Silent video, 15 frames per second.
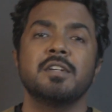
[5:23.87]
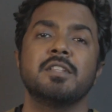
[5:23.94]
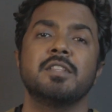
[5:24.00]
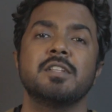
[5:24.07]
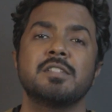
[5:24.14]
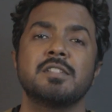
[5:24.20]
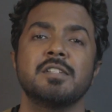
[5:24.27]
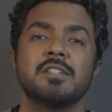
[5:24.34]

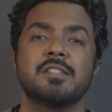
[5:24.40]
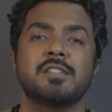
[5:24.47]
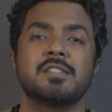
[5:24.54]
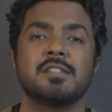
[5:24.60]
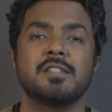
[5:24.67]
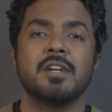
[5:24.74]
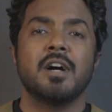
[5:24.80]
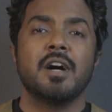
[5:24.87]
This
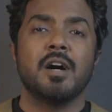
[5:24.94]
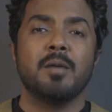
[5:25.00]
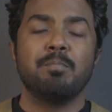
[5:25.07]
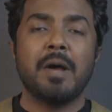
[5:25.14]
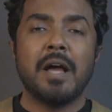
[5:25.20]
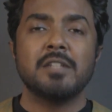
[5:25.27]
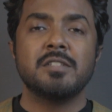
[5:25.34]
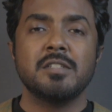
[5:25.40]
is a
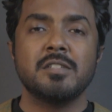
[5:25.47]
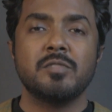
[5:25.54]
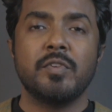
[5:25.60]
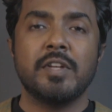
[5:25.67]
patterned